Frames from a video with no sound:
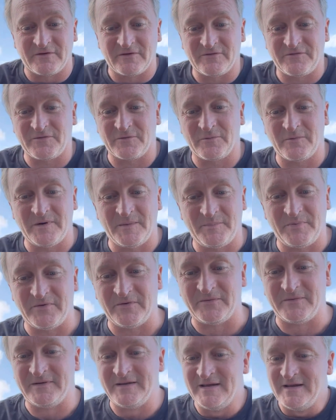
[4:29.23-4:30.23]

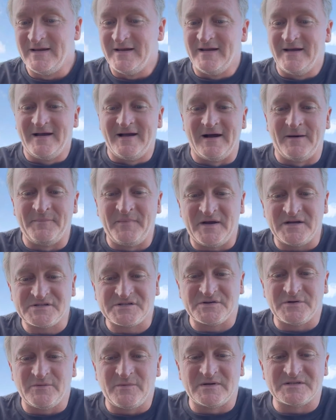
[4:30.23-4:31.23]
Ripple, I'm not
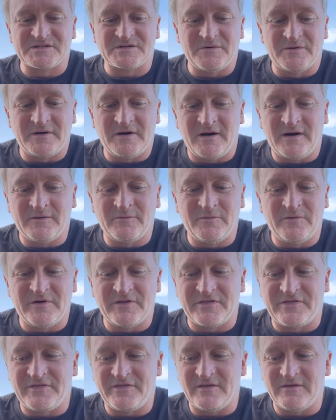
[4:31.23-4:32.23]
sure what's going on
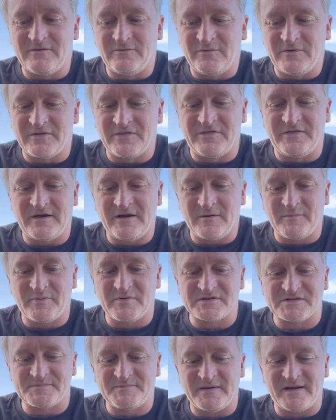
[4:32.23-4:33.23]
with their
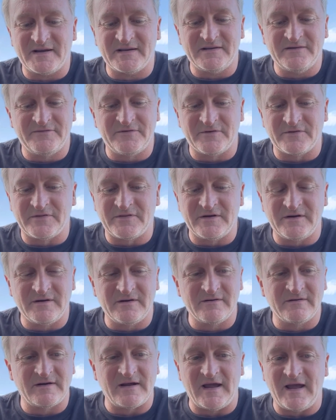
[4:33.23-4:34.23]
perspective or
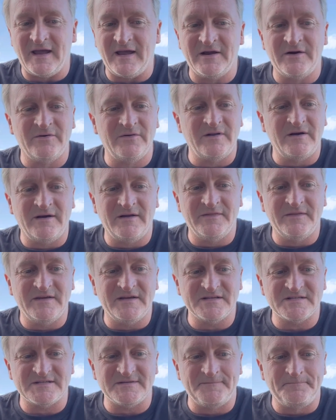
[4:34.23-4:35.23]
their angle on
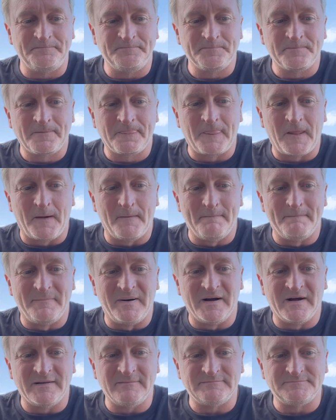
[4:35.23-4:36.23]
this,
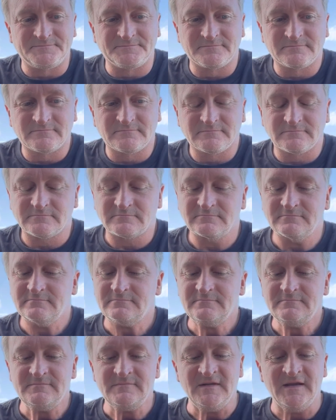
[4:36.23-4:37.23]
but
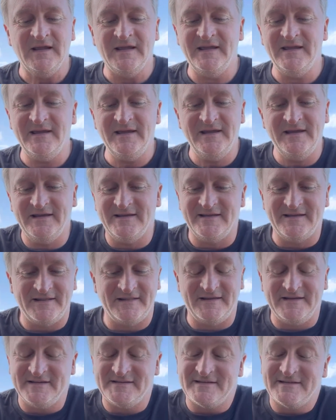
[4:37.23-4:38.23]

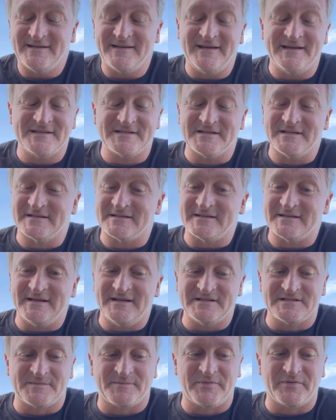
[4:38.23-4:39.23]
it's a
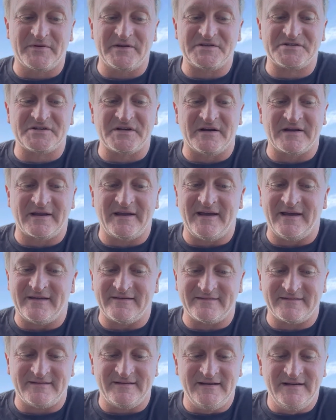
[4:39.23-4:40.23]
pretty shut
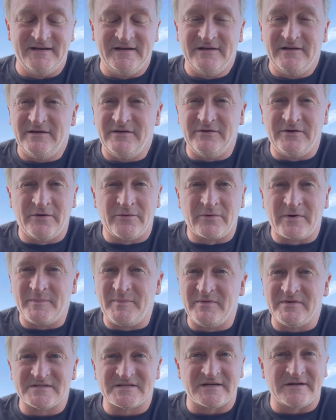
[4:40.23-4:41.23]
case.
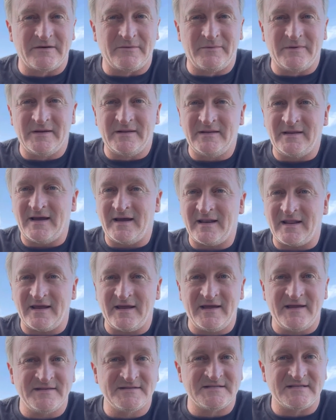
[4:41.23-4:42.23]
Ripple is going to win that
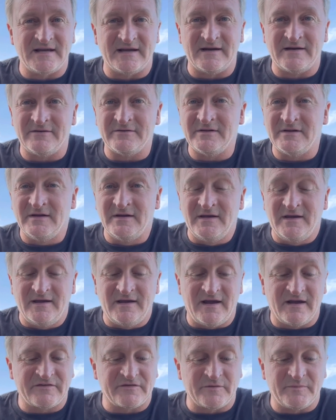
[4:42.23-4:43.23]
hands down.
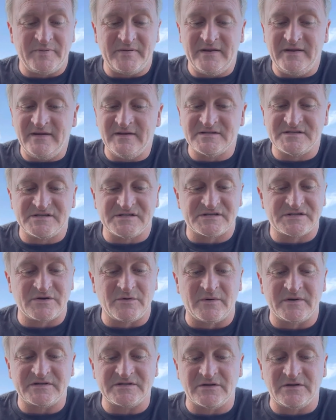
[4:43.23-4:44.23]
XRP is just
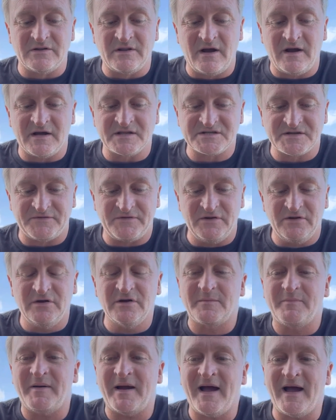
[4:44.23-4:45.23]
going to launch. If you
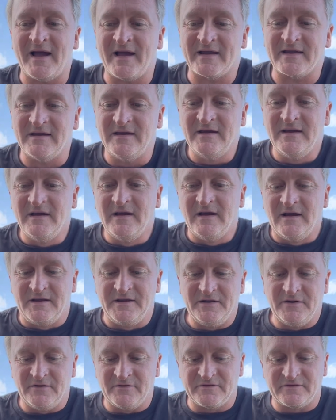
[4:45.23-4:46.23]
look back,
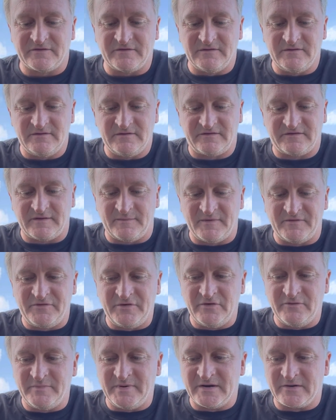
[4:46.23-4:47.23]
some of
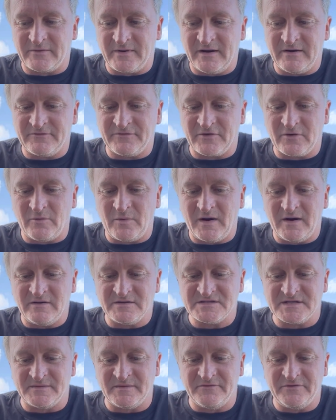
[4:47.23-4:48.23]
you have been around for a while
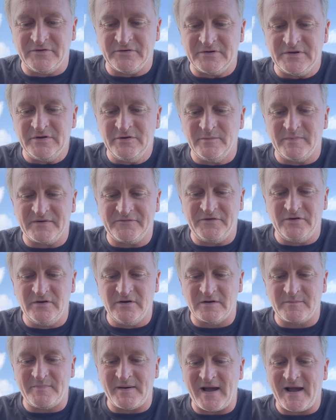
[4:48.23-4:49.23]
and some of you are new, but if you
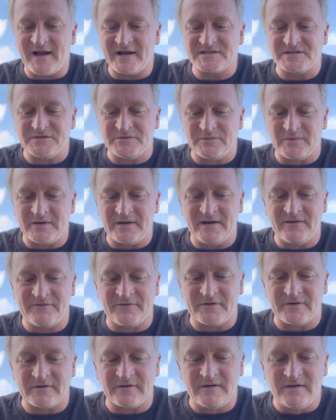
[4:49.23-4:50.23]
look back to
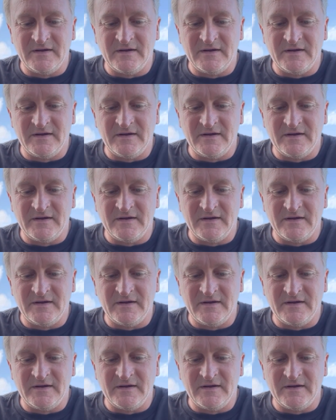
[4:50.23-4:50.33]
whenever,